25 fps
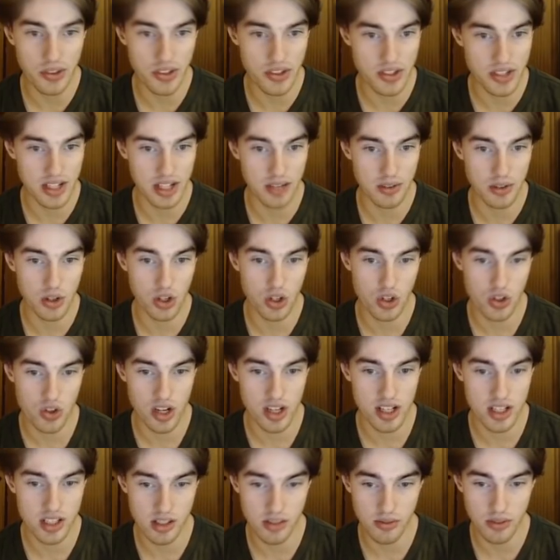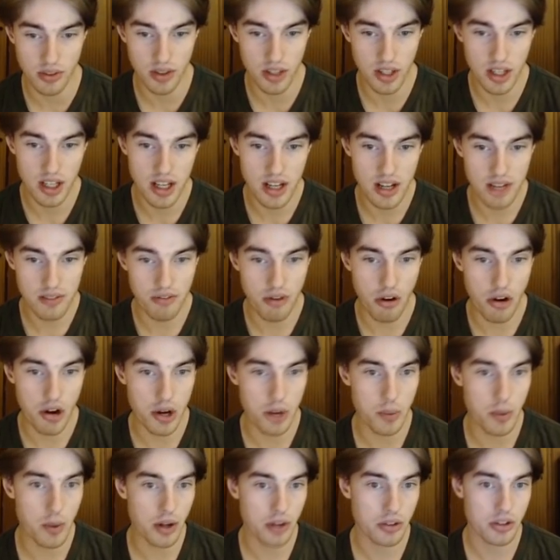This kind of contrast of the
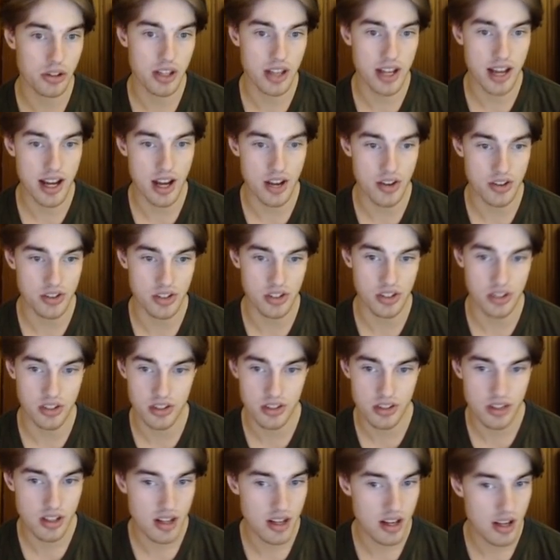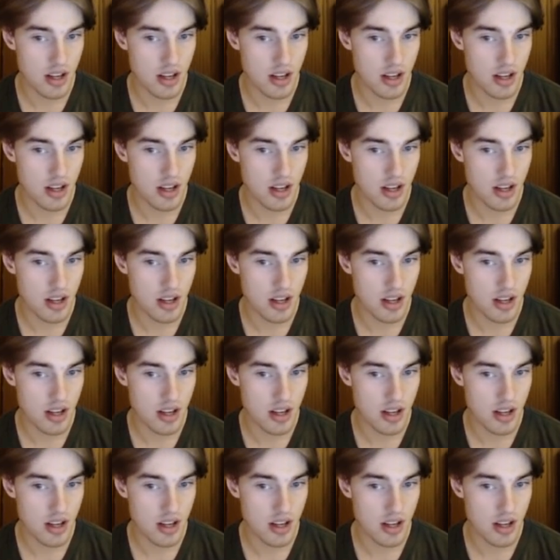very wealthy houses